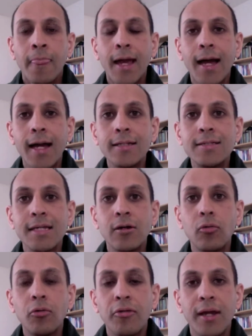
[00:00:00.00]
And
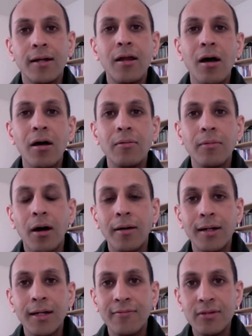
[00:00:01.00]
it will think, no,
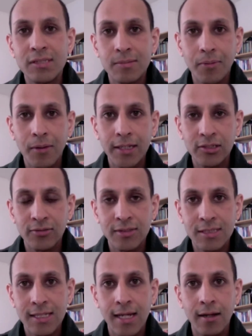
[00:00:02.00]
I'm going to give you some pleasure
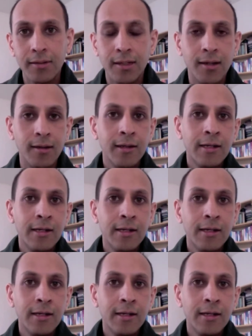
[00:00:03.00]
instead. I'm going to